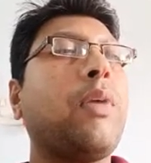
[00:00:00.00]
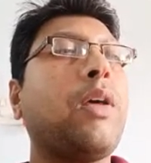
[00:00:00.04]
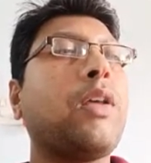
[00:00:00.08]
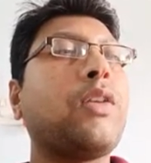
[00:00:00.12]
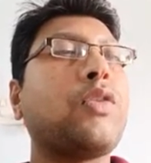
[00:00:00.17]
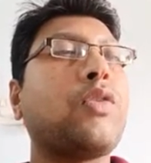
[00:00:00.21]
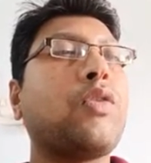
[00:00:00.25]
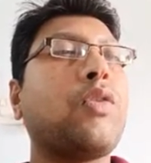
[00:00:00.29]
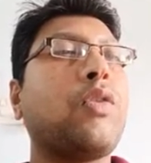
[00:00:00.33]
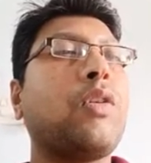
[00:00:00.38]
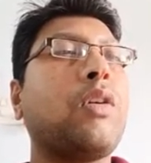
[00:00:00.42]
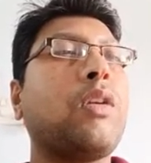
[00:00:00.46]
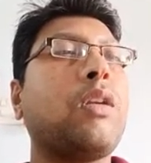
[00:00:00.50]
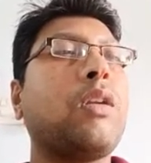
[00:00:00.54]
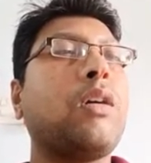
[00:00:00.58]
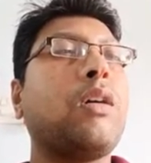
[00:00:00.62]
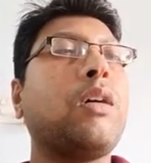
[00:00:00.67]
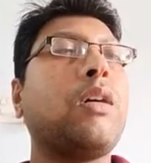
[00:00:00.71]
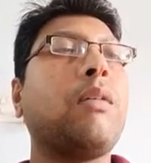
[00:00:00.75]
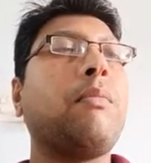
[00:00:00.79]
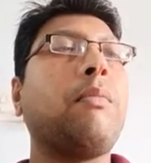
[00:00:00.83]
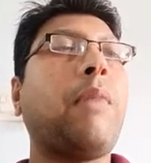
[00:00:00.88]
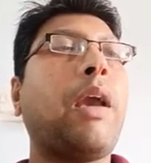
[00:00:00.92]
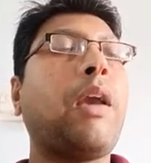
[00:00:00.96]
based on
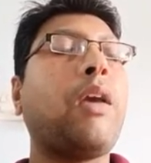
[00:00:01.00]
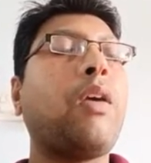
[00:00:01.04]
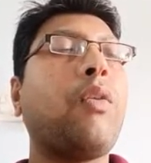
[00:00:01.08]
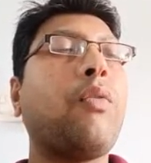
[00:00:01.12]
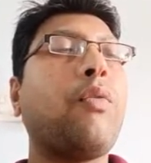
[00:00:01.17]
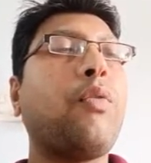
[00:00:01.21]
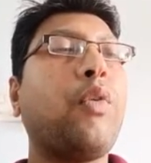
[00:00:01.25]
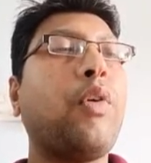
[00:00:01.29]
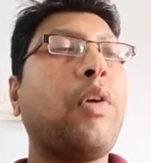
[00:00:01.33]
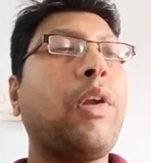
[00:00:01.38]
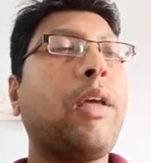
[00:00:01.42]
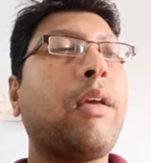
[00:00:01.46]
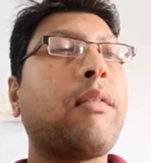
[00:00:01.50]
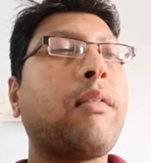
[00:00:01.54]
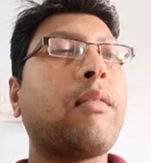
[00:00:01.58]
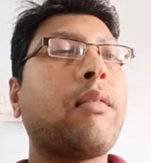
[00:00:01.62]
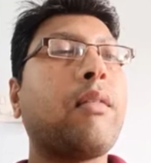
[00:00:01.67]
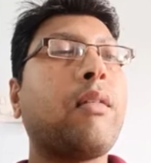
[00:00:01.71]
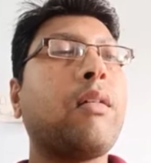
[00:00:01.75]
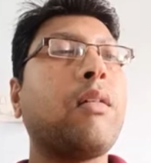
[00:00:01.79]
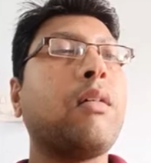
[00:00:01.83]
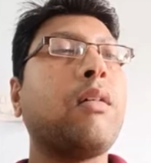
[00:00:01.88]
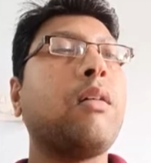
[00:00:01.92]
microfluidics,